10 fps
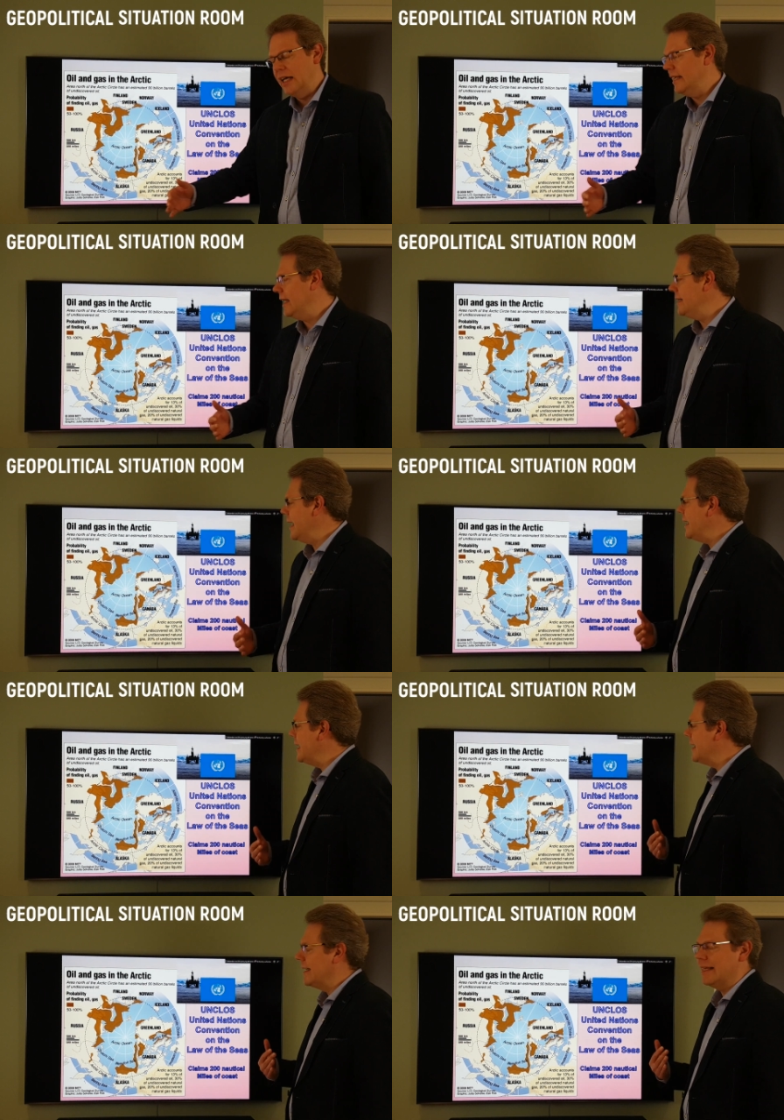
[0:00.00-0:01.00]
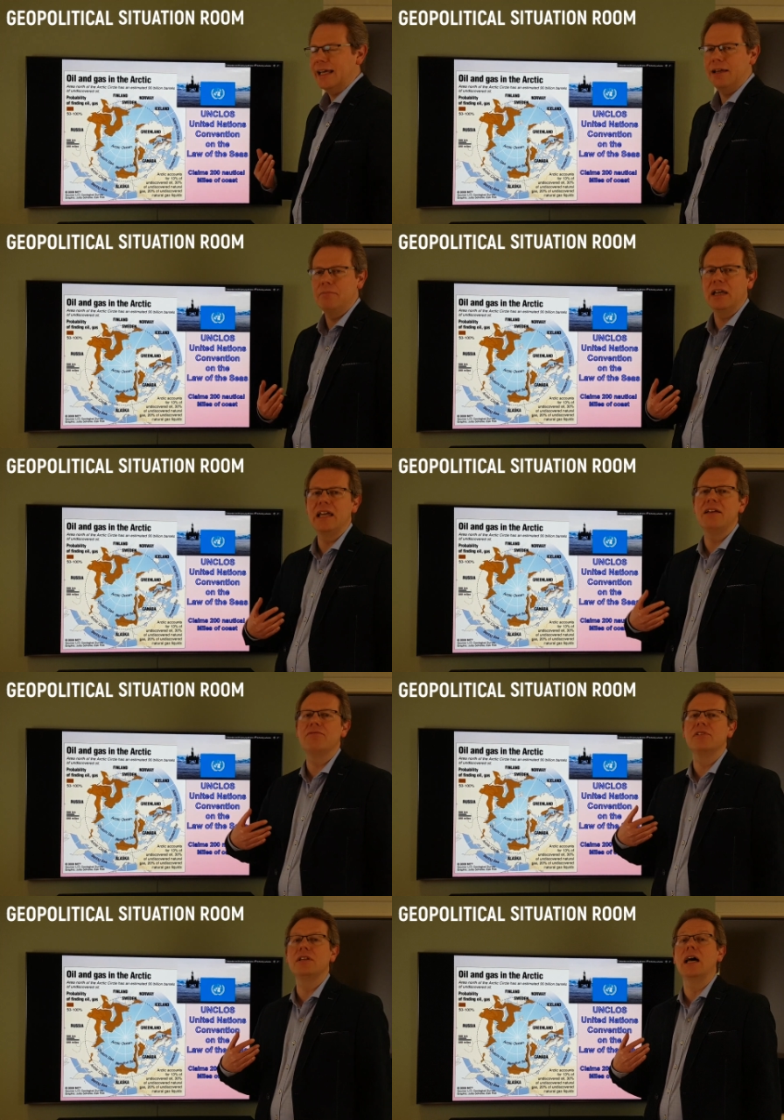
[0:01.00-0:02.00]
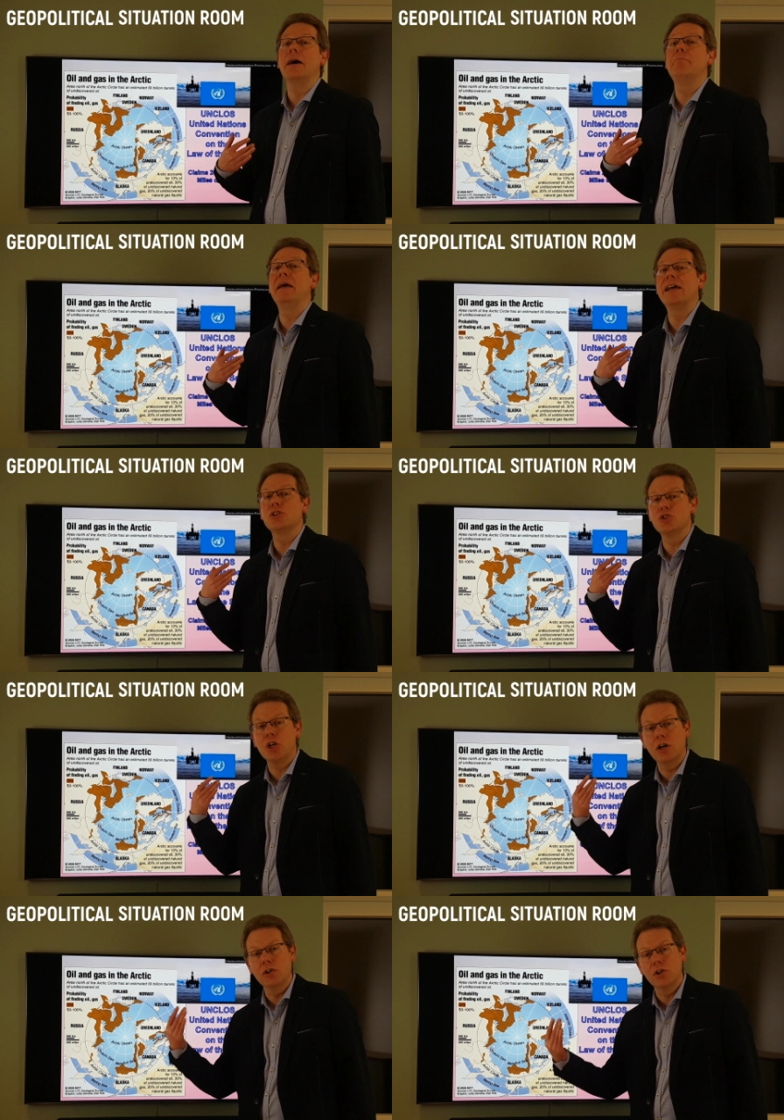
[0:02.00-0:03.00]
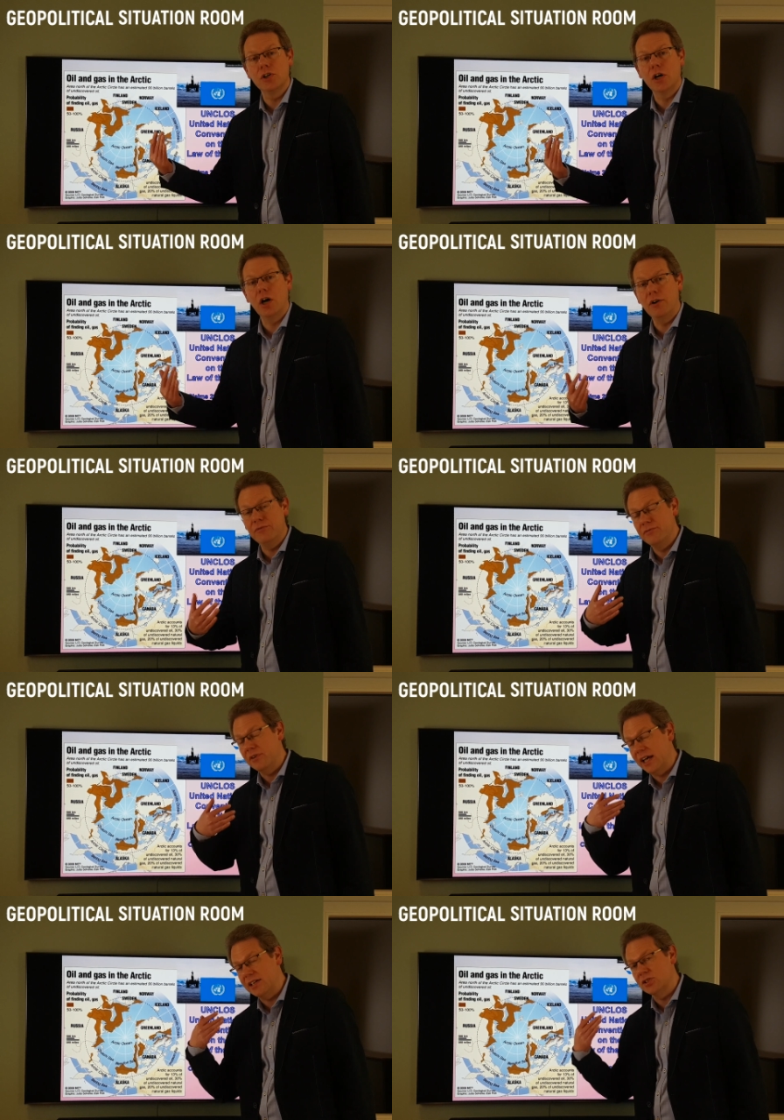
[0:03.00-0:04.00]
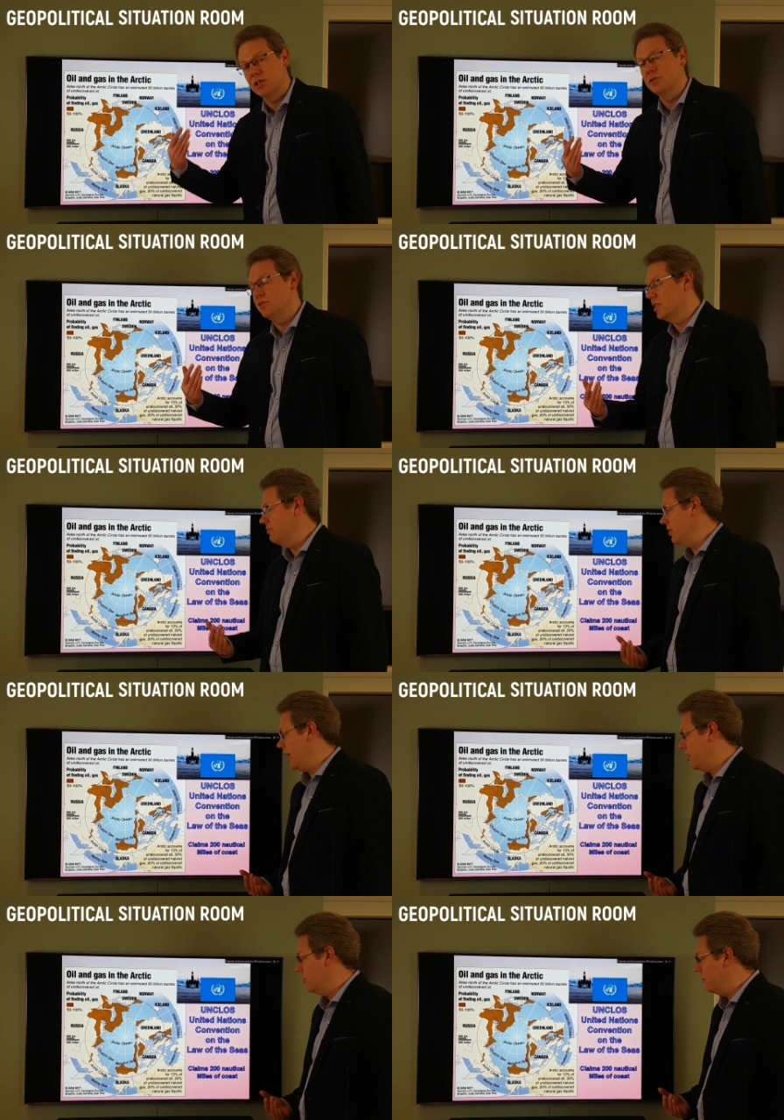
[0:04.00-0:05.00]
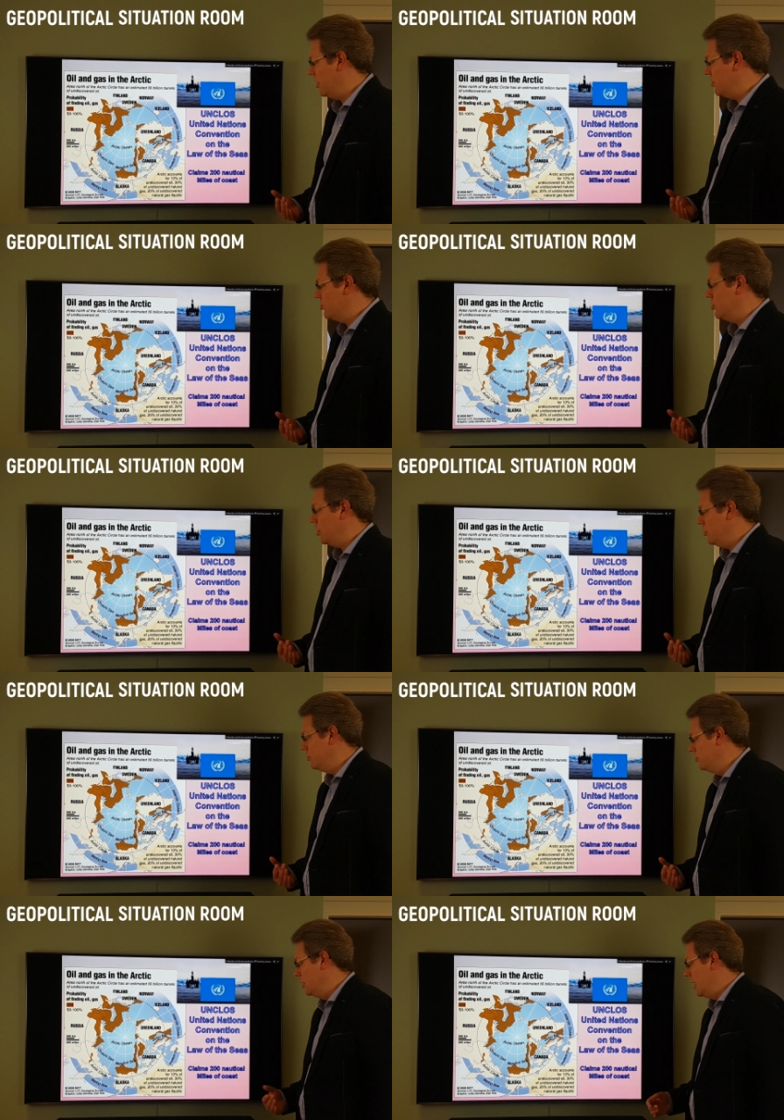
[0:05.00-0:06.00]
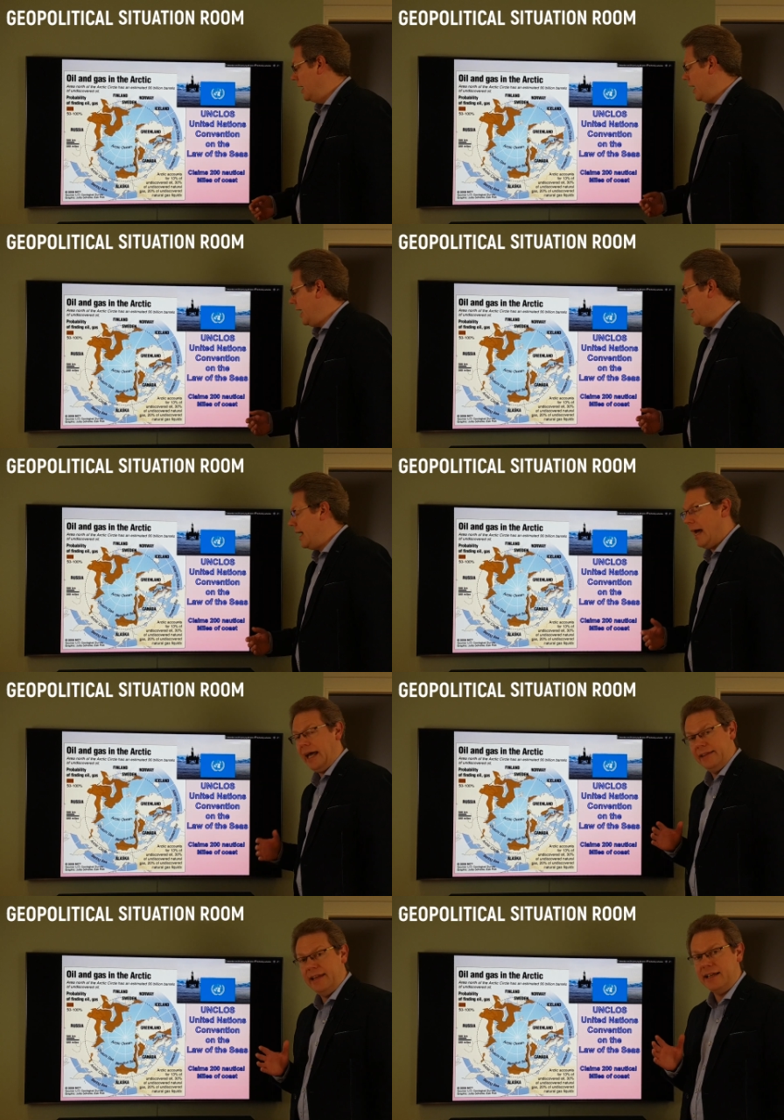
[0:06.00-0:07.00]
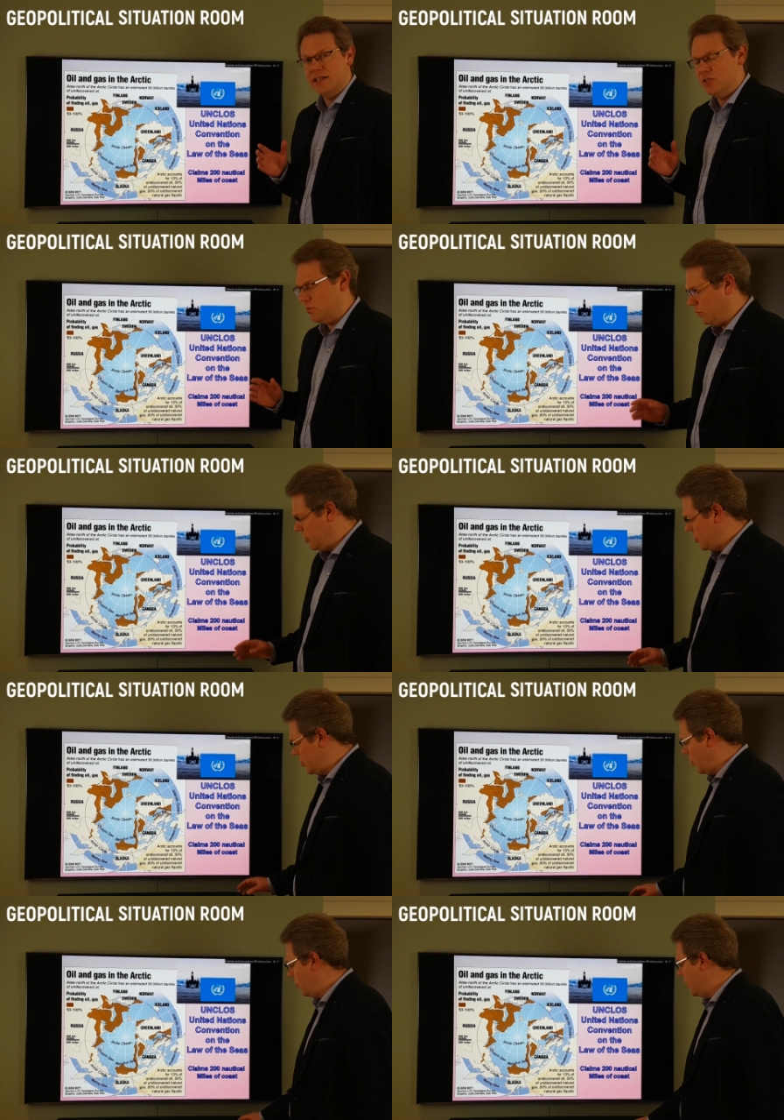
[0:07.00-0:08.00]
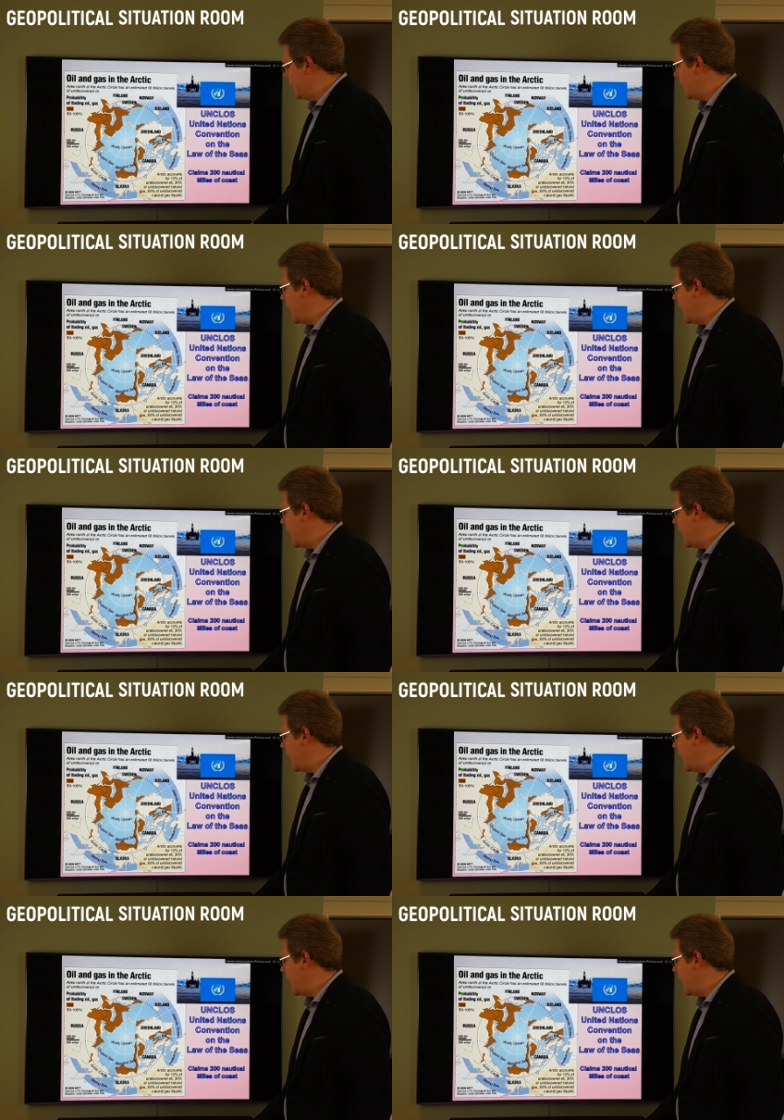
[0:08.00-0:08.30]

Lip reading: then they can claim even a bigger chunk of exclusive economic zone. And that is what is already